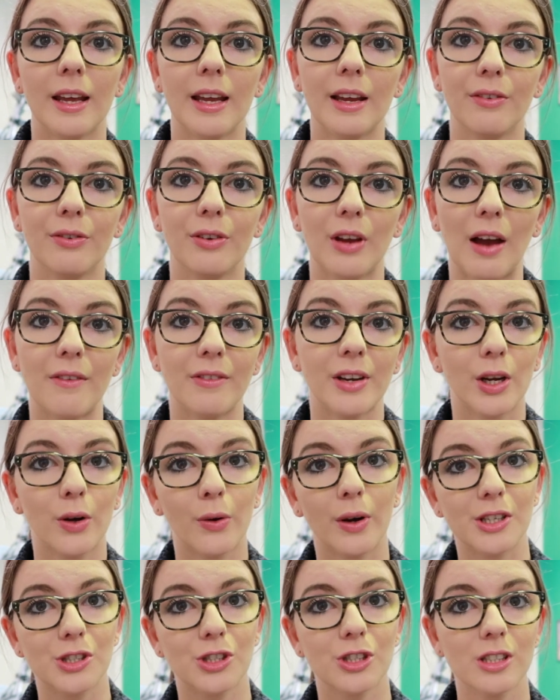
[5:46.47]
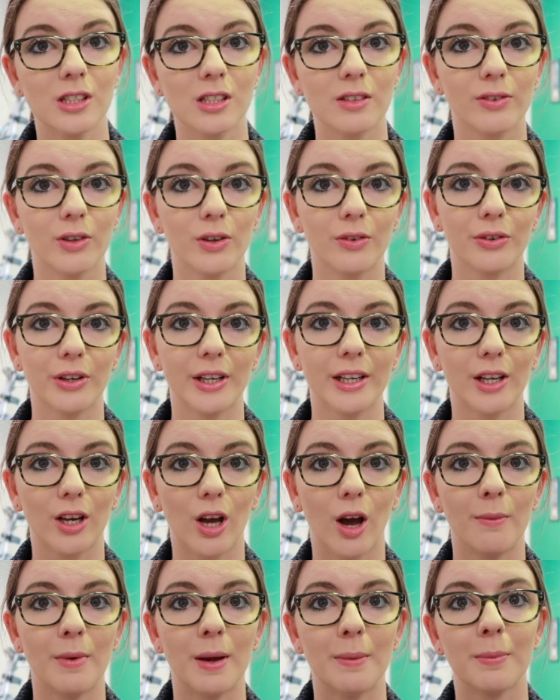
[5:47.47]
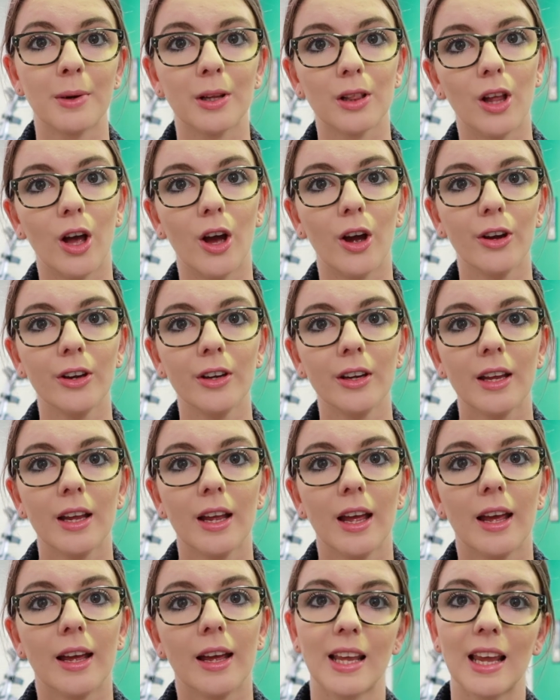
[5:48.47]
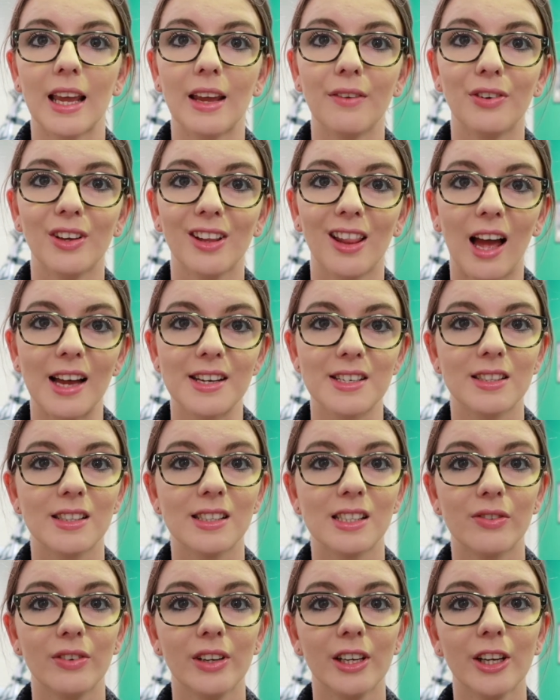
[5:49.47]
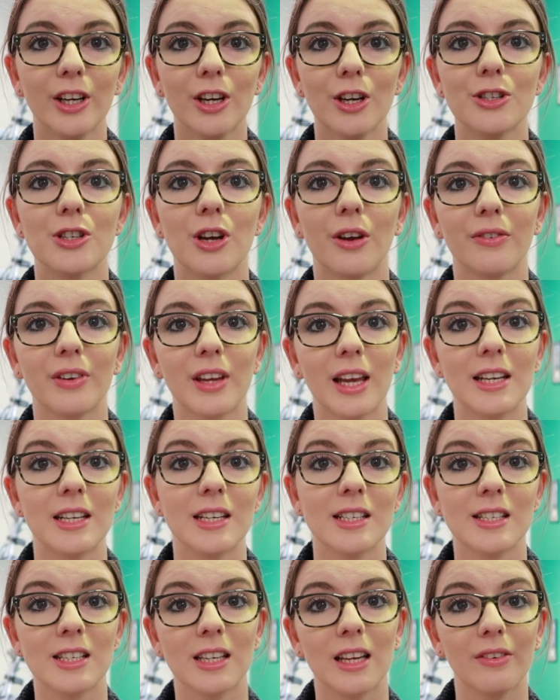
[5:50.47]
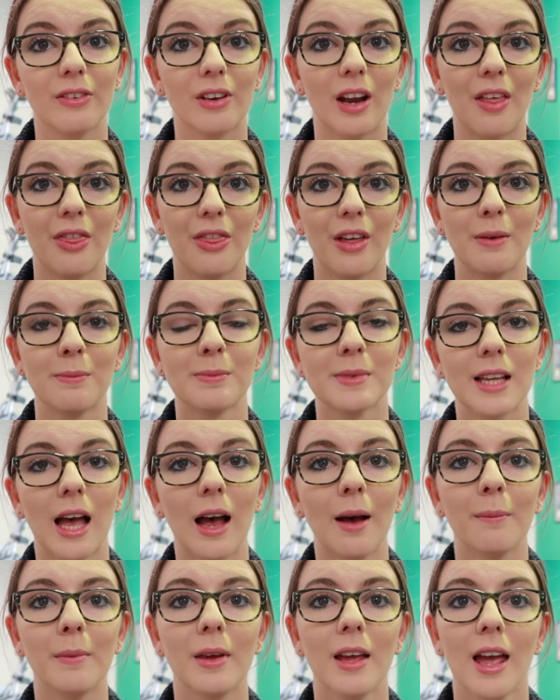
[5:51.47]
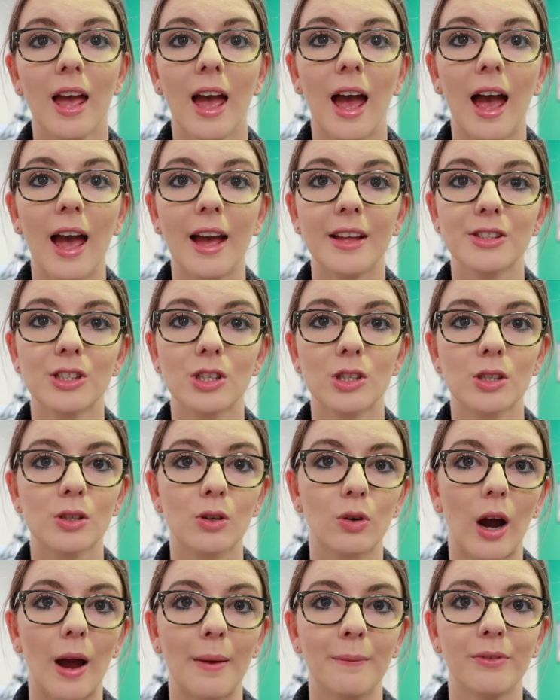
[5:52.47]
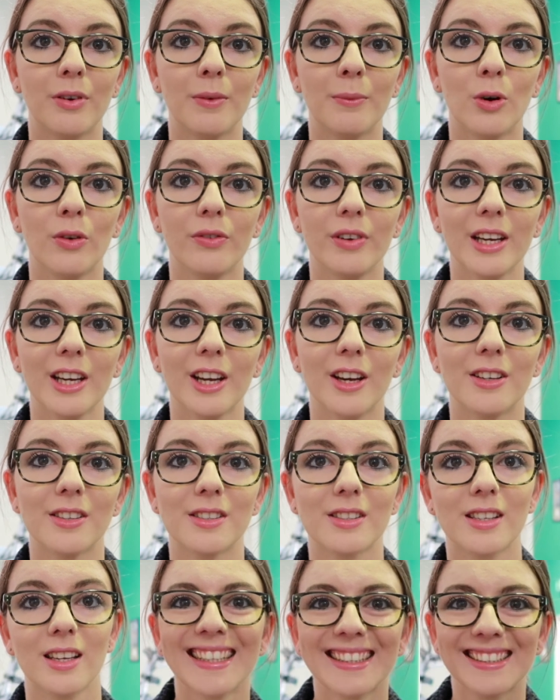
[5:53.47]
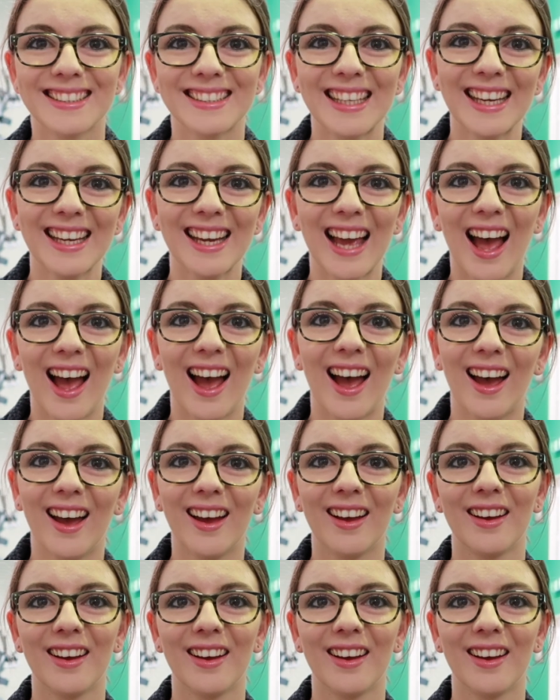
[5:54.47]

If you have any questions, feel free to comment below. If you liked this video, don't forget to give it a thumbs up and subscribe for more videos. See ya!